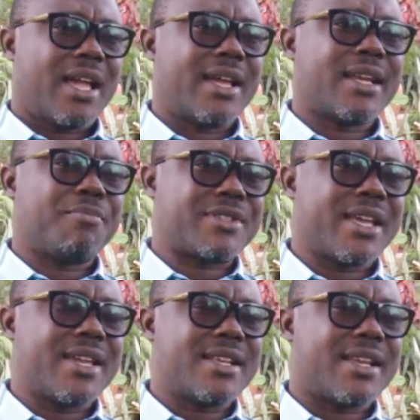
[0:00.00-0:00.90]
And I'm
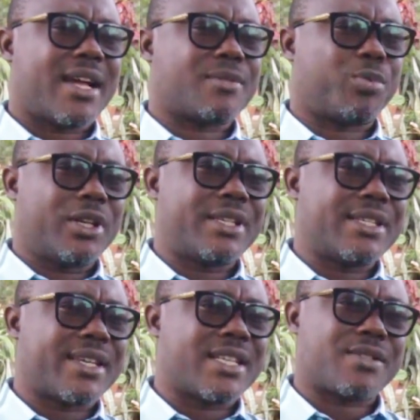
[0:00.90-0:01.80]
saying that
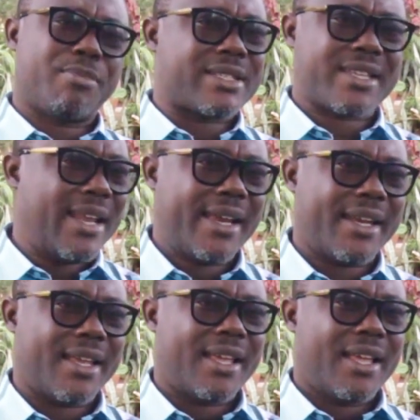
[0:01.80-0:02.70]
politicians must
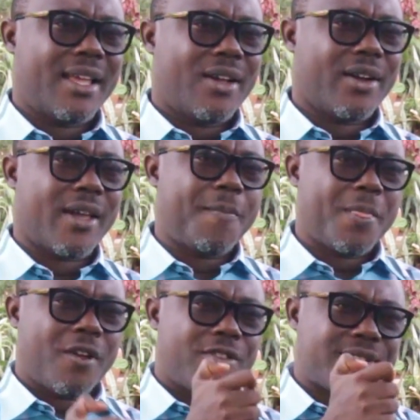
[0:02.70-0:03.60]
learn. Okay,
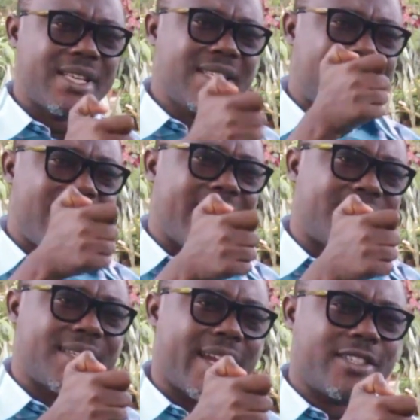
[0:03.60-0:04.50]
since
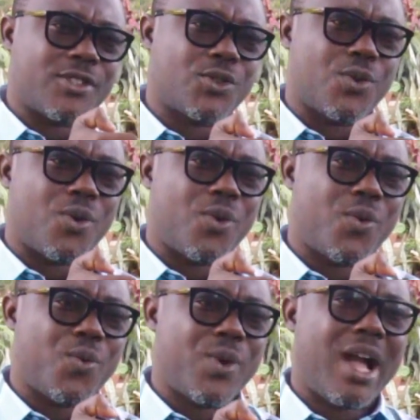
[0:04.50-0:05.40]
1992,
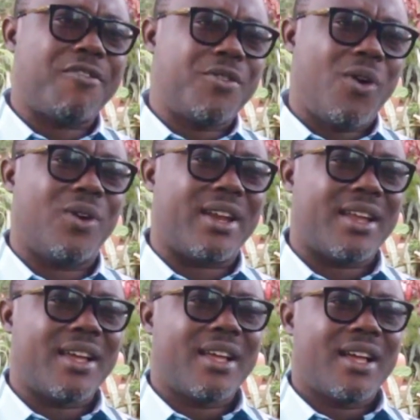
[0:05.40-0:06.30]
we have known.
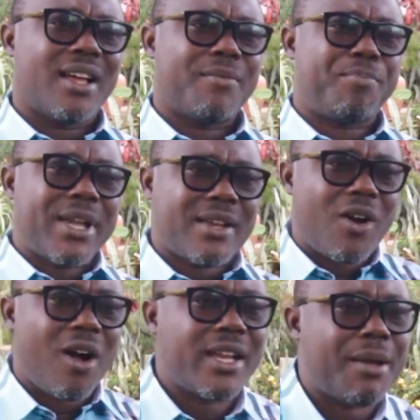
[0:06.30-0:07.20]
Pick
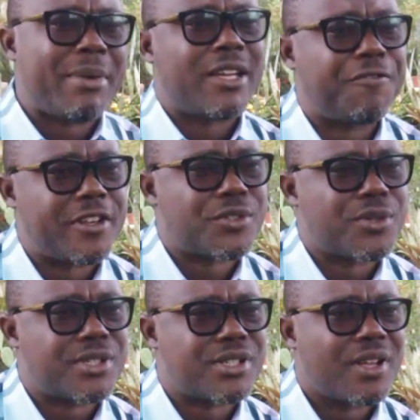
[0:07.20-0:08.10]
all the
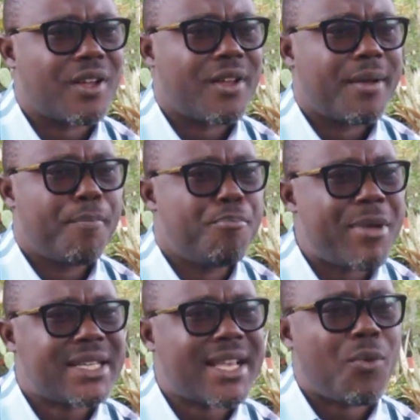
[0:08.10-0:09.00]
manifestos,
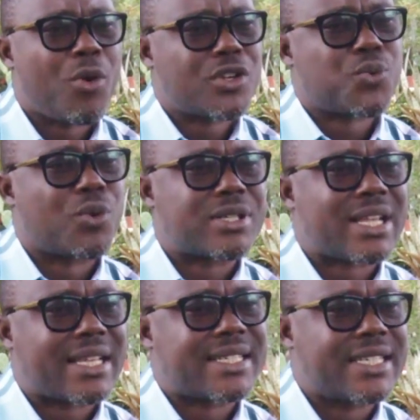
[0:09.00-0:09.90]
measure what was
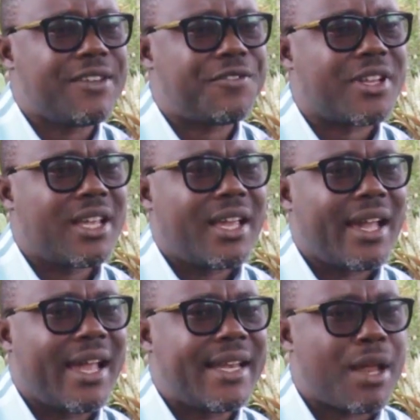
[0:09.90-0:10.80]
achieved
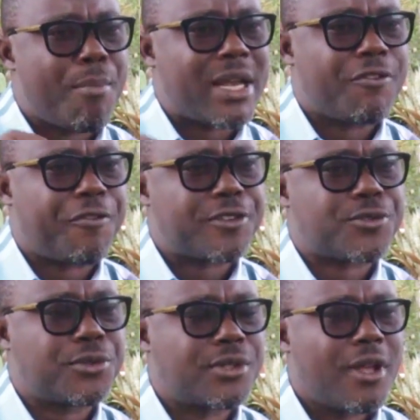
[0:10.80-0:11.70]
in the
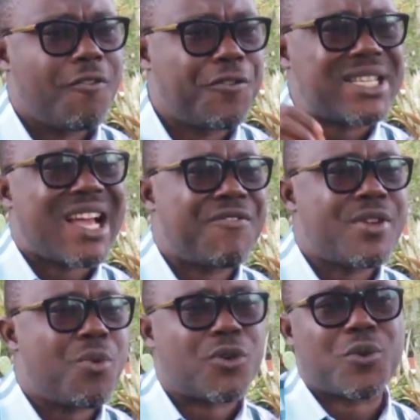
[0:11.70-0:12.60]
manifestos vis-a-vis
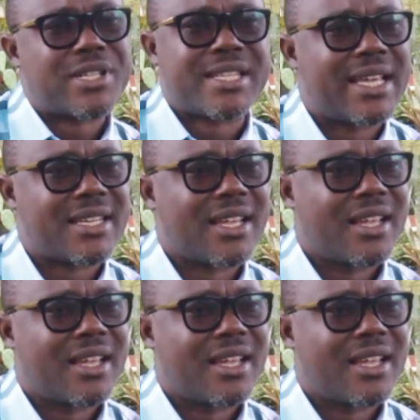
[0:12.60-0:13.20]
what was said.